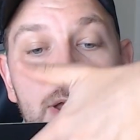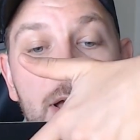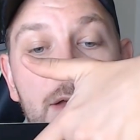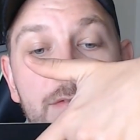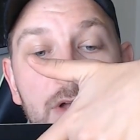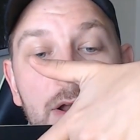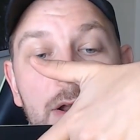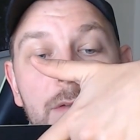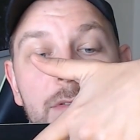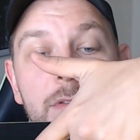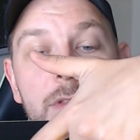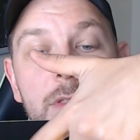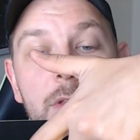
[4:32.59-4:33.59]
Now I've gone
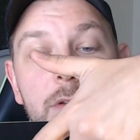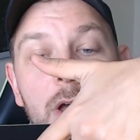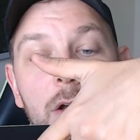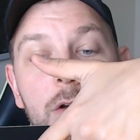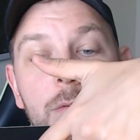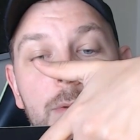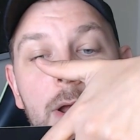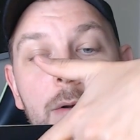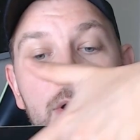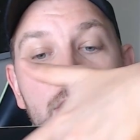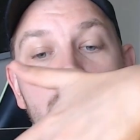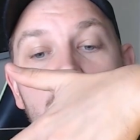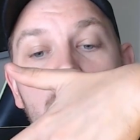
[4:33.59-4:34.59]
obviously the dongle route.